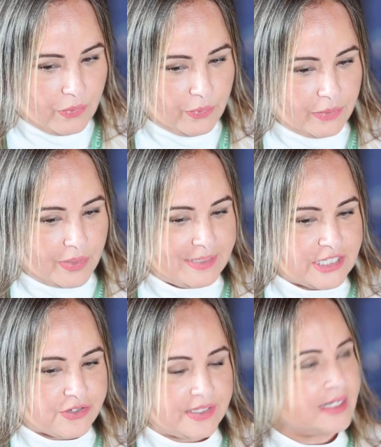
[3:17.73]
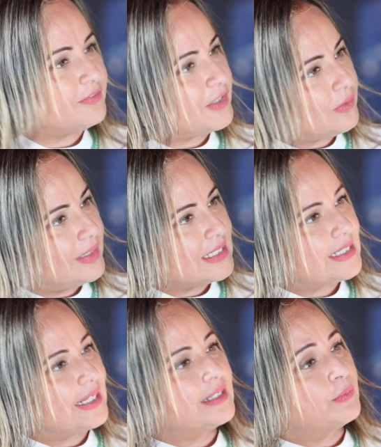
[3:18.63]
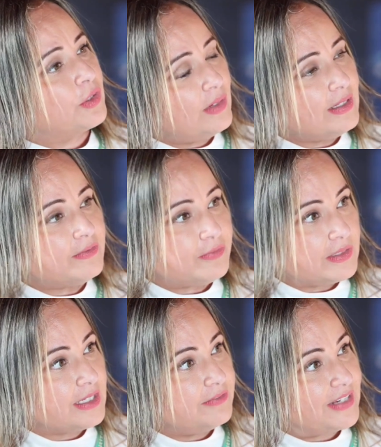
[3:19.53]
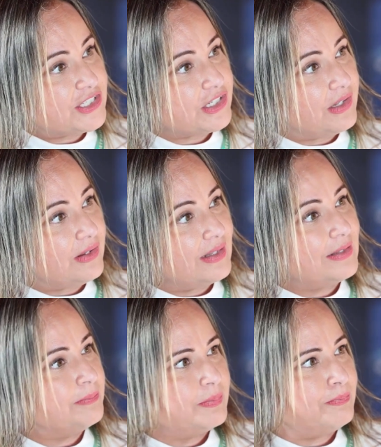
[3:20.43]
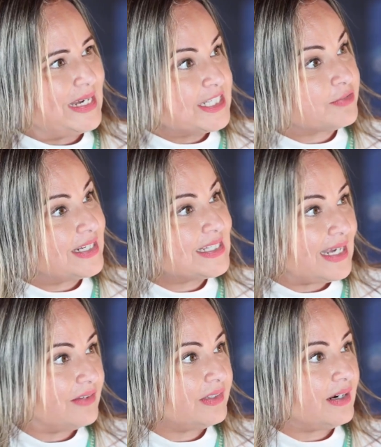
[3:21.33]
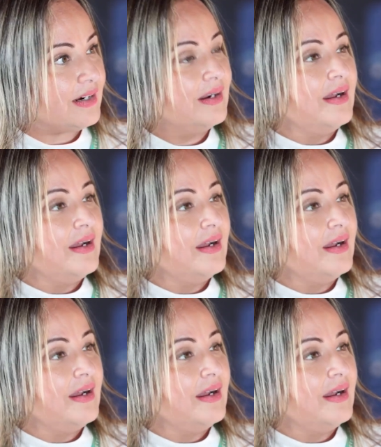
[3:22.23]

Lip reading: we want to make sure that if they're going into that we're going to the conventional, the best rates out there.